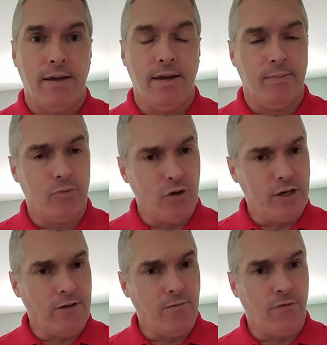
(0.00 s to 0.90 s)
and I'm
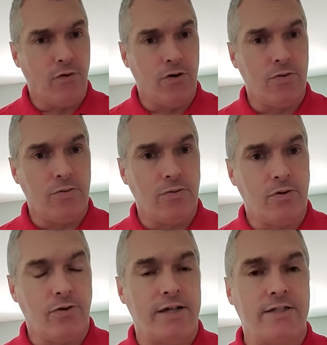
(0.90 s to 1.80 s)
looking for
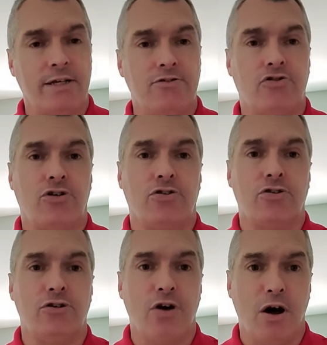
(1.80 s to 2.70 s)
correct sentence
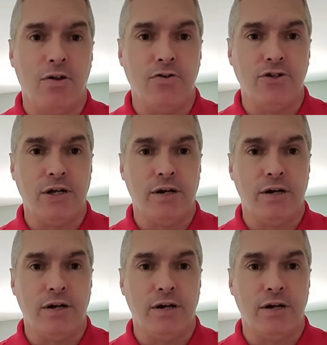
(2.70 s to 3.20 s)
structure knowledge